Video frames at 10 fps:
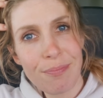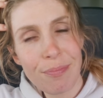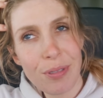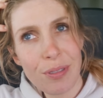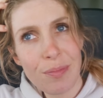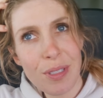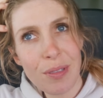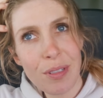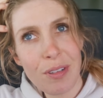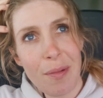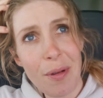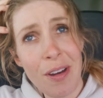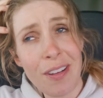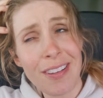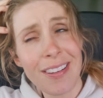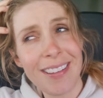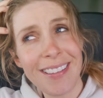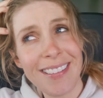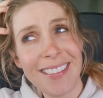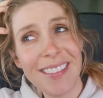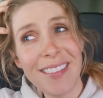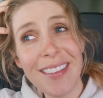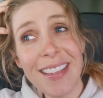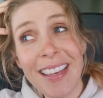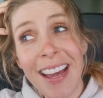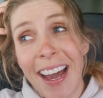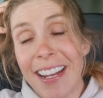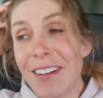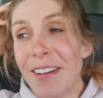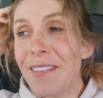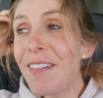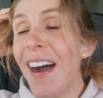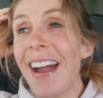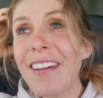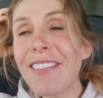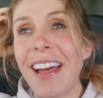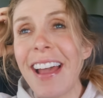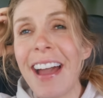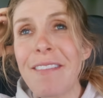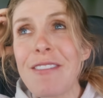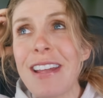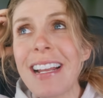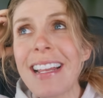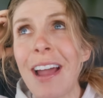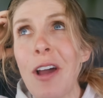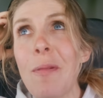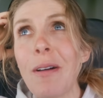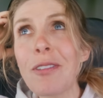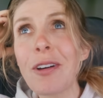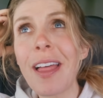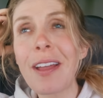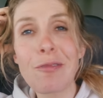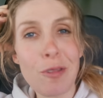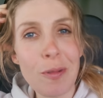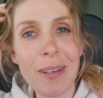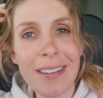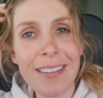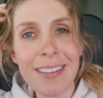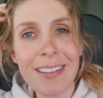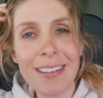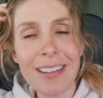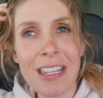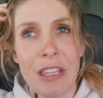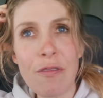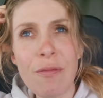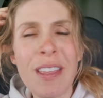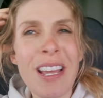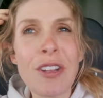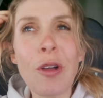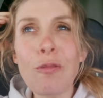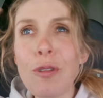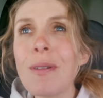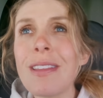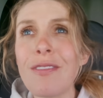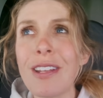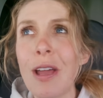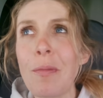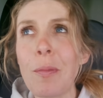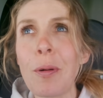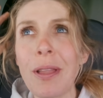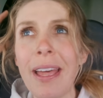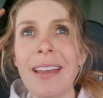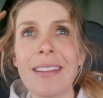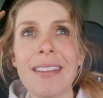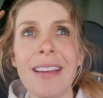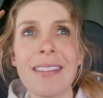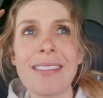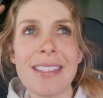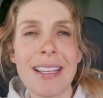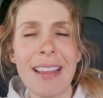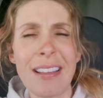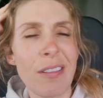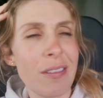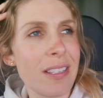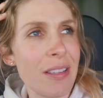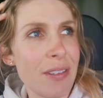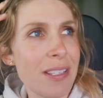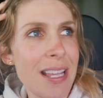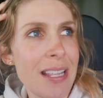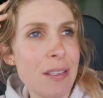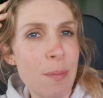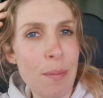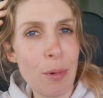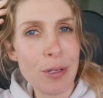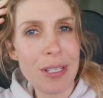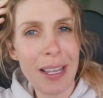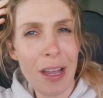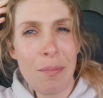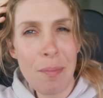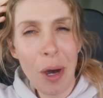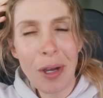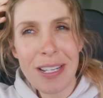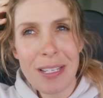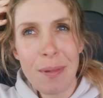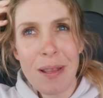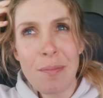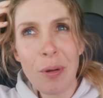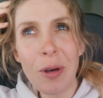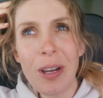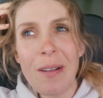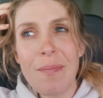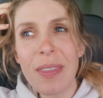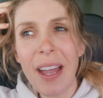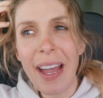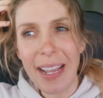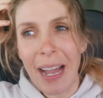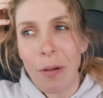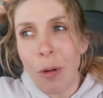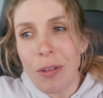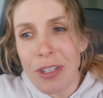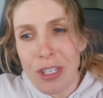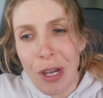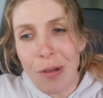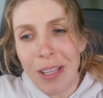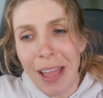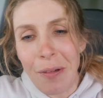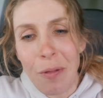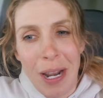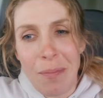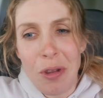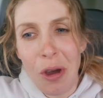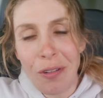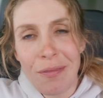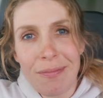put some Sudocrem on. I don't know why I've like, I really hope I've not like ruined the video, but put like not even a sad spin, but just like a Mardy spin. But I want to show you like when I'm not